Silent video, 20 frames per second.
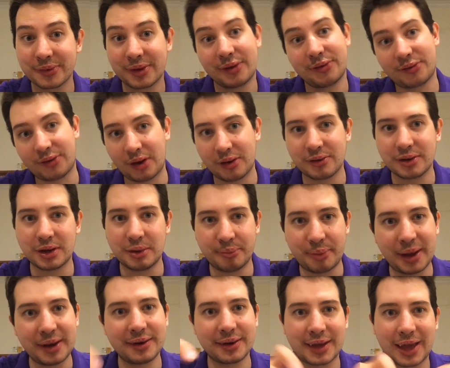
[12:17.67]
So you
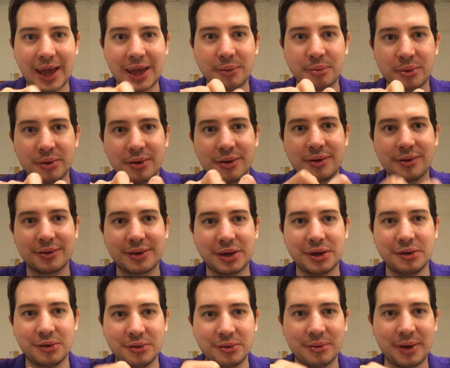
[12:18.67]
bend a cable,
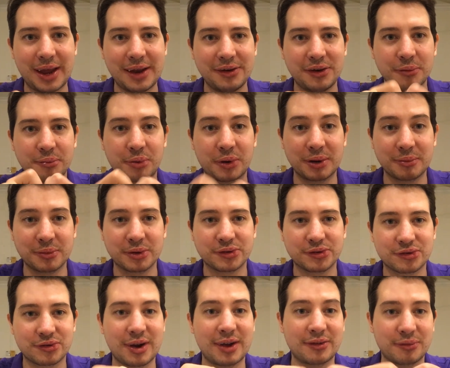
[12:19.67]
you end up putting more
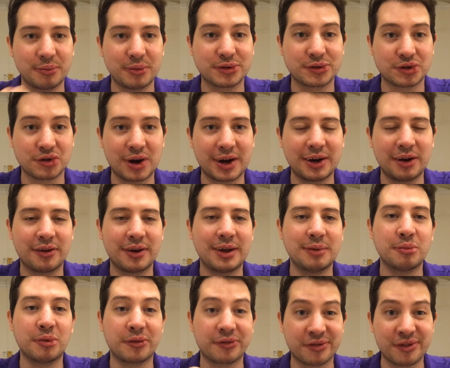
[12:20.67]
stress, more strain on it,
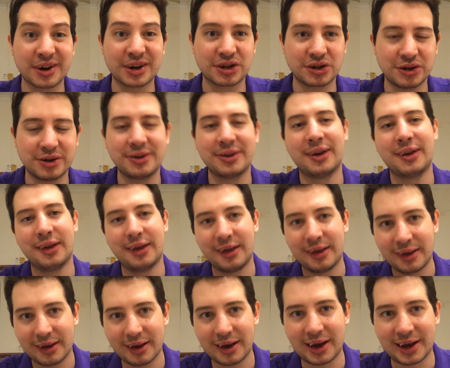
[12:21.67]
more friction,
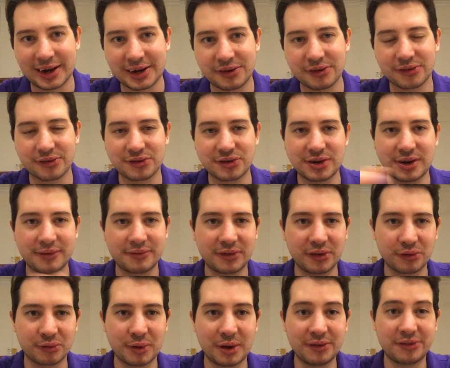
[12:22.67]
and it doesn't shift
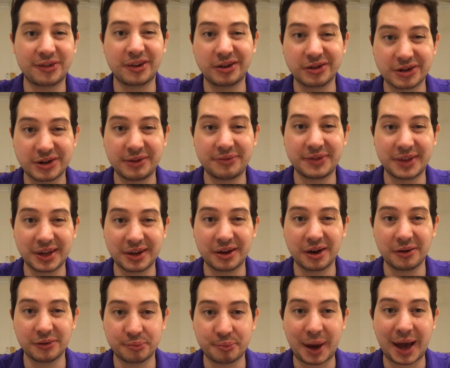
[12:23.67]
as well. So your shifting
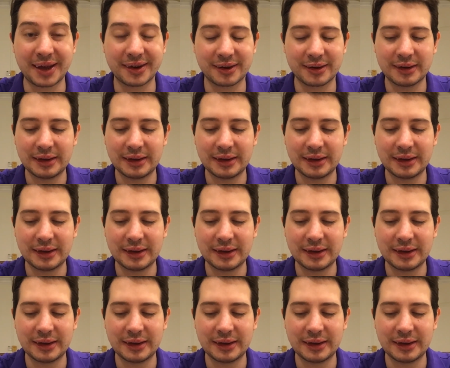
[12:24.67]
goes bad.